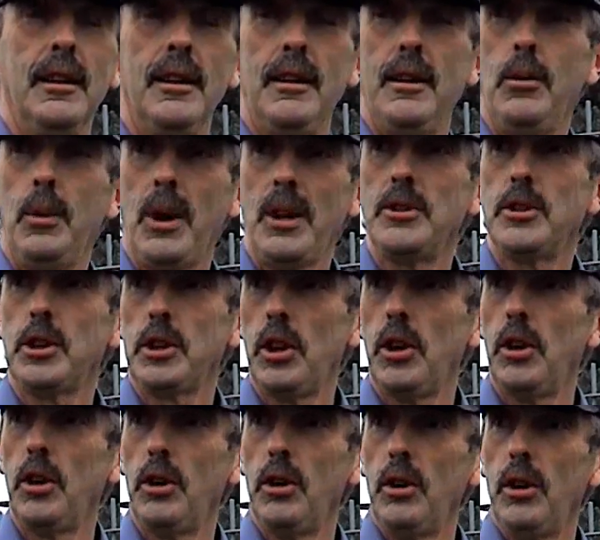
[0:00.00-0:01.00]
It went to
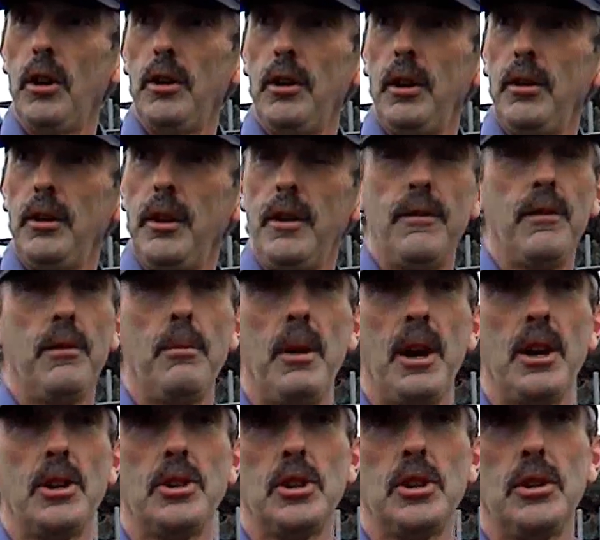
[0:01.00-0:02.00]
court, and on the
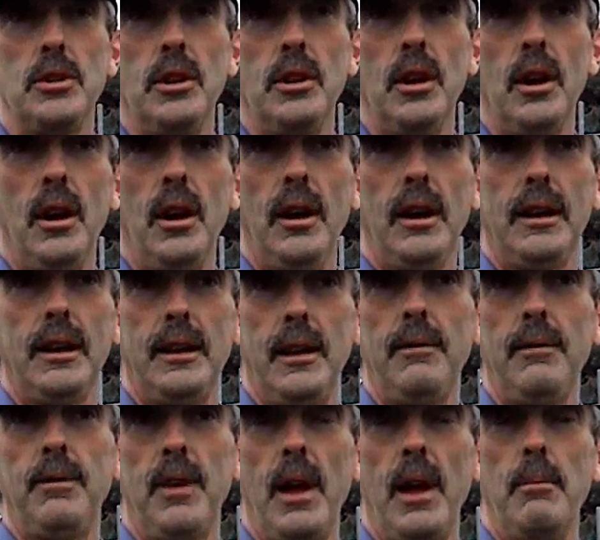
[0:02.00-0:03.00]
information that I
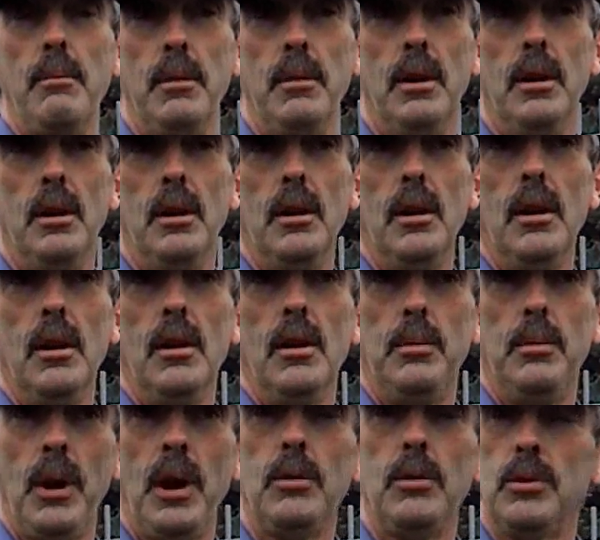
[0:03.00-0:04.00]
give them,
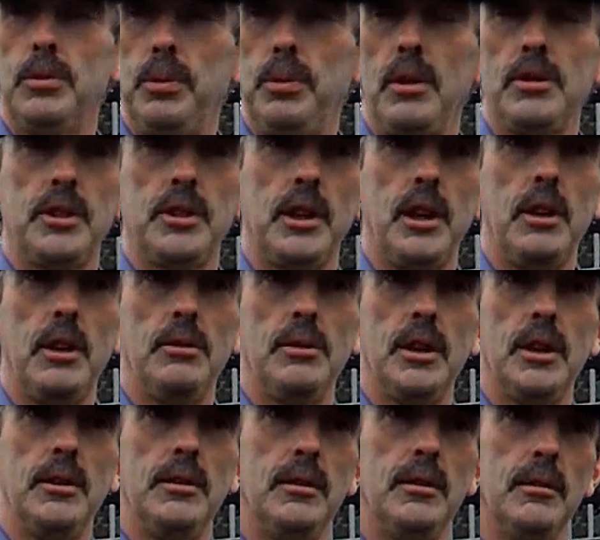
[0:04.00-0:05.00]
the bloke was
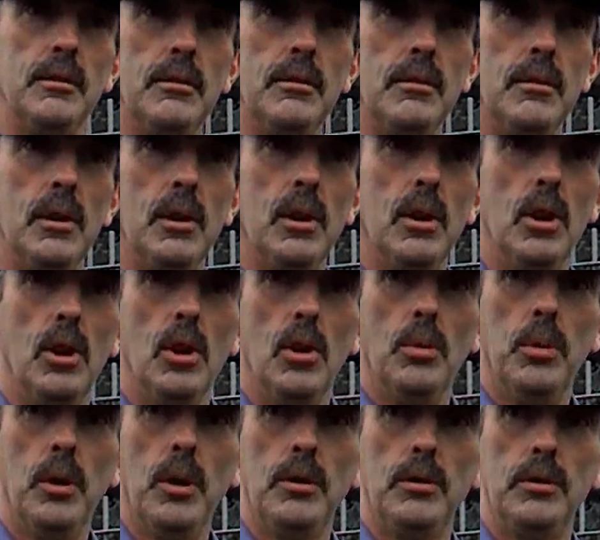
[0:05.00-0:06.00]
prosecuted.
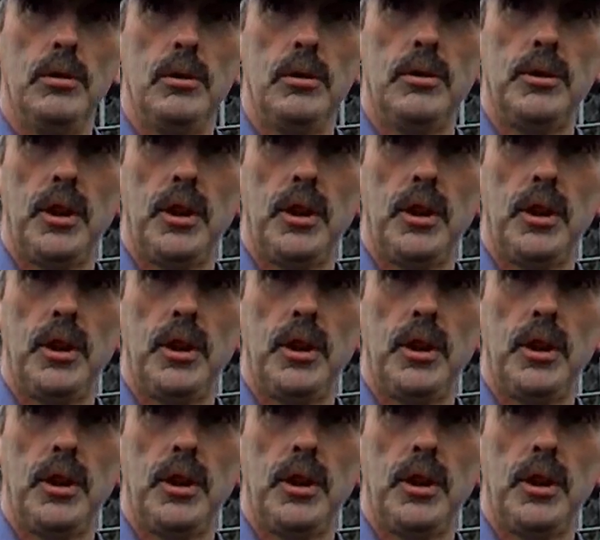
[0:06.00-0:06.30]
But